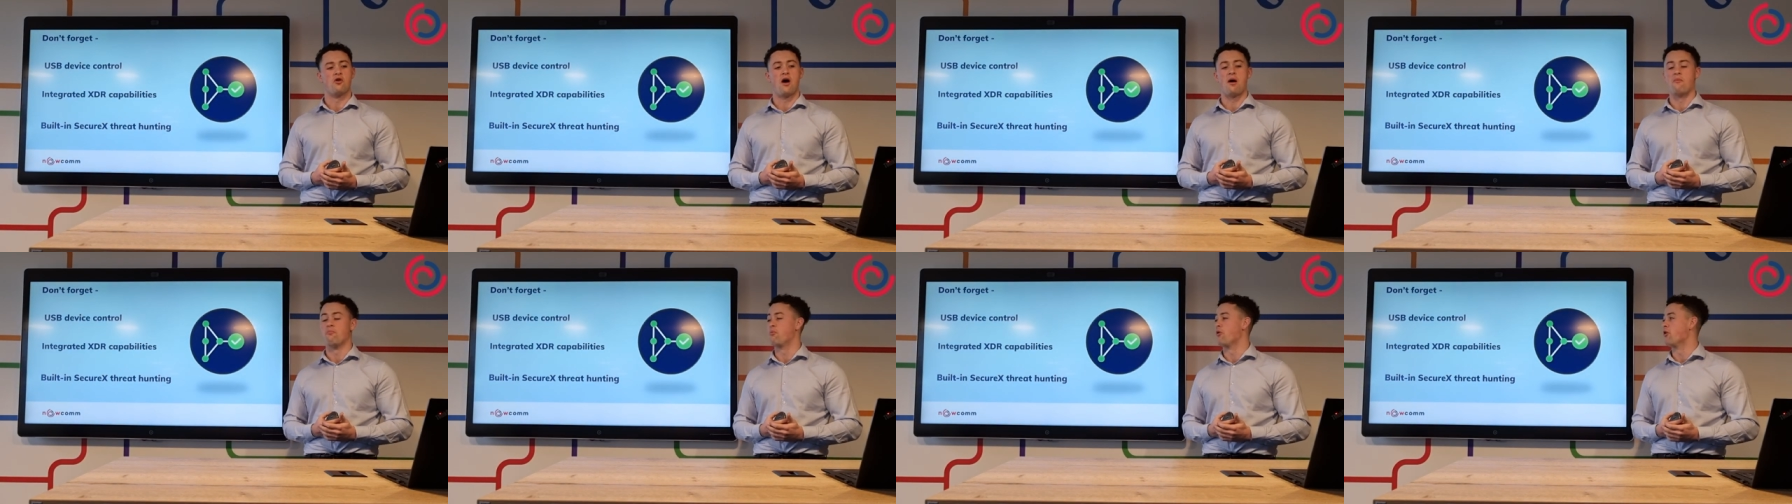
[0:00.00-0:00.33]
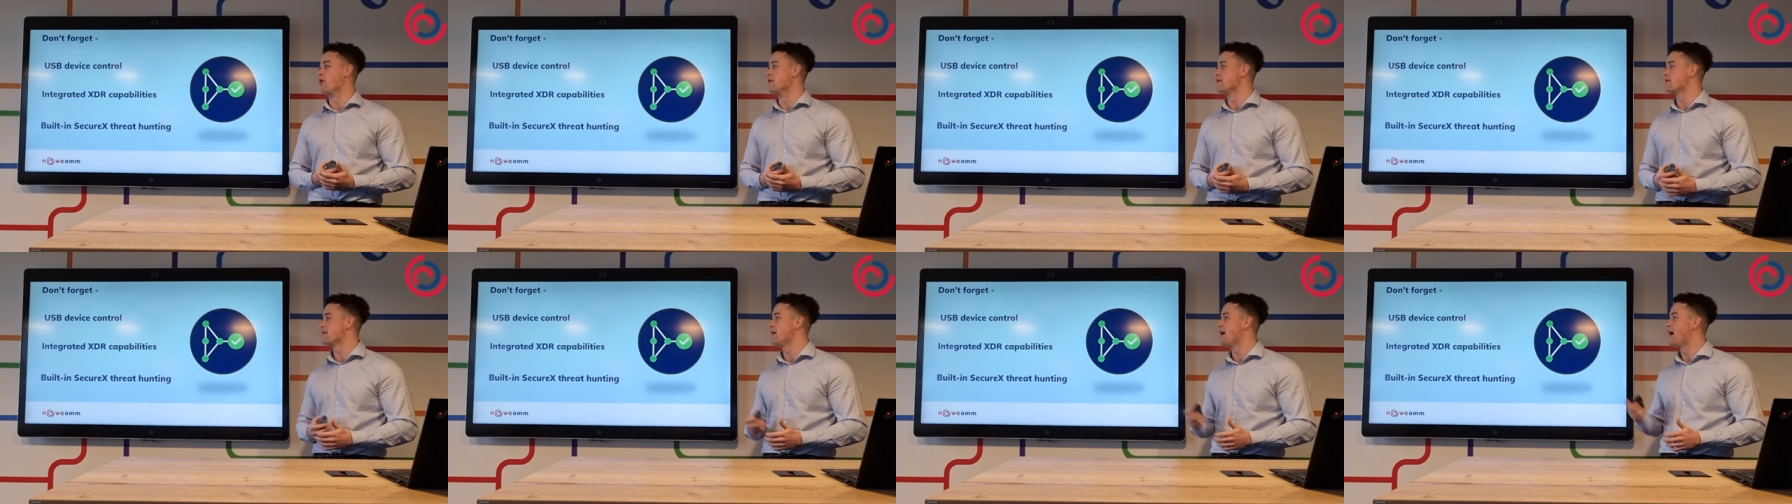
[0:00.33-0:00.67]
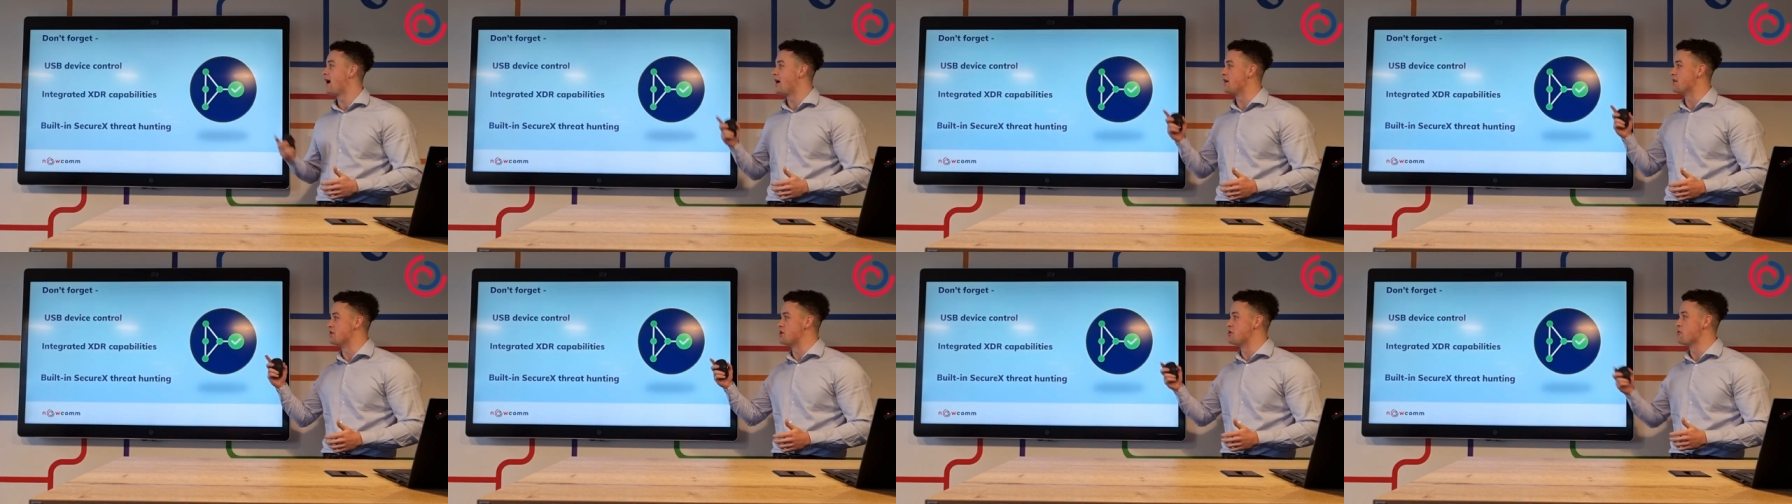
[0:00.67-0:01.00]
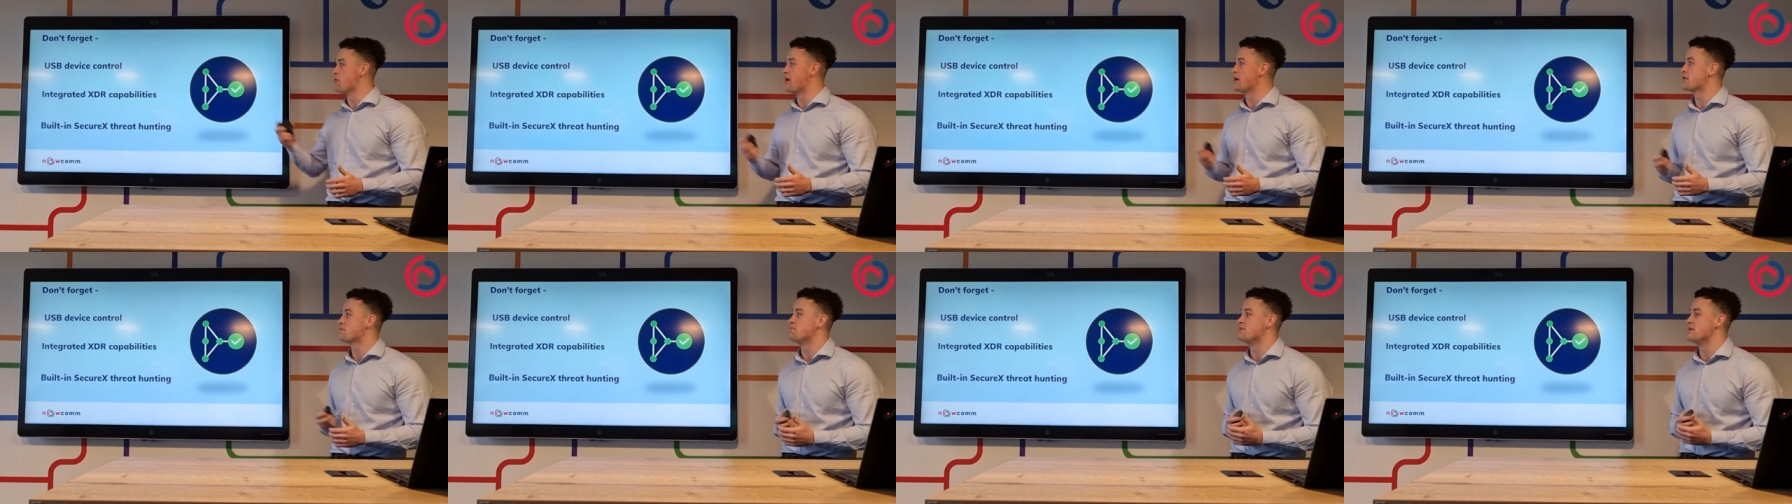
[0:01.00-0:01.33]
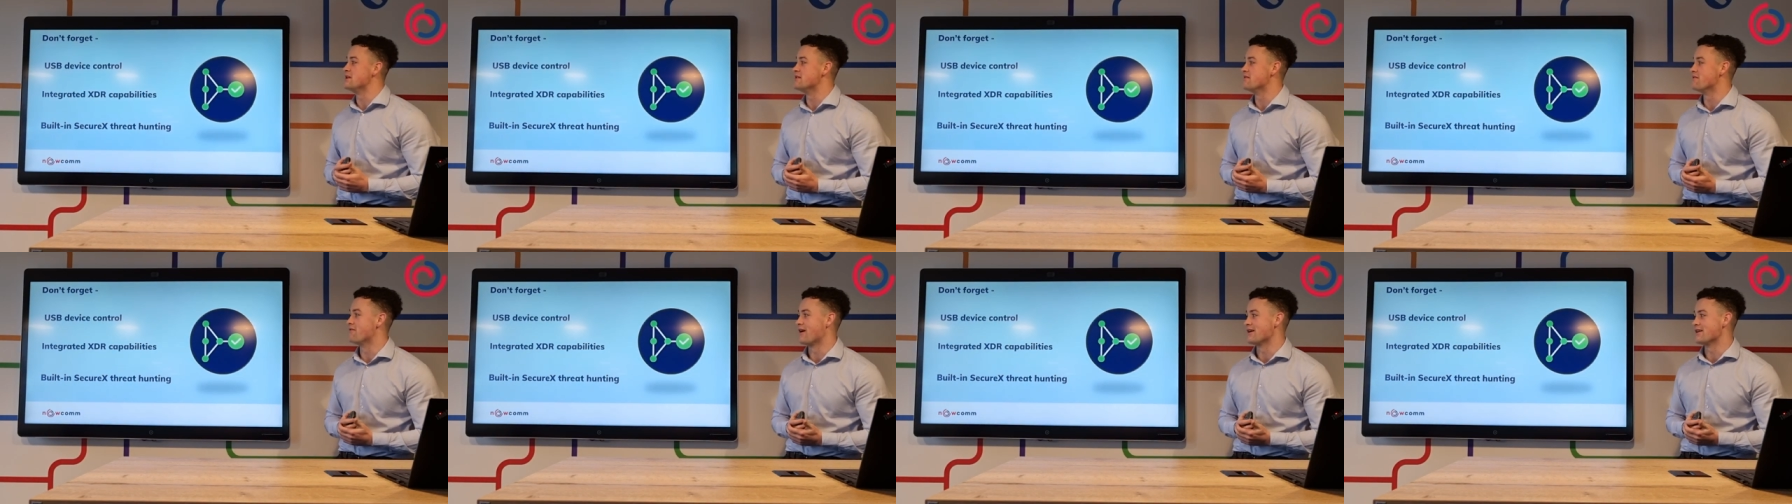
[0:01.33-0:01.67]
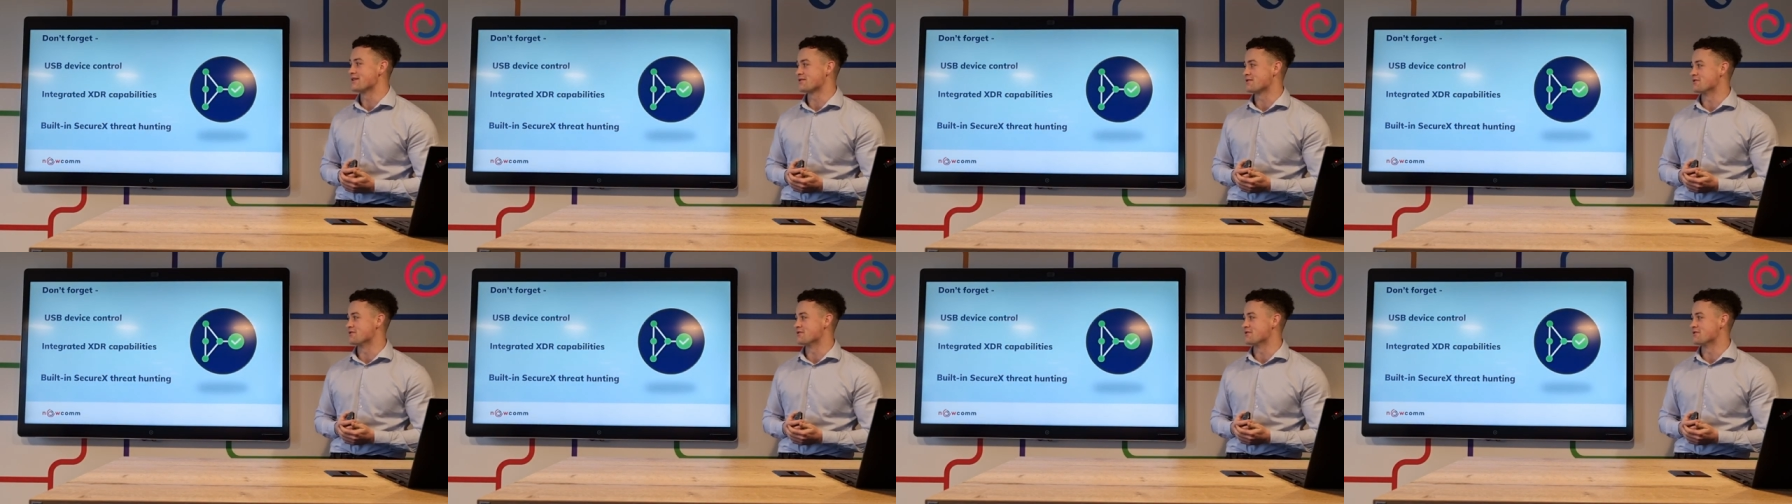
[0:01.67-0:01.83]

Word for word: Endpoint has USB device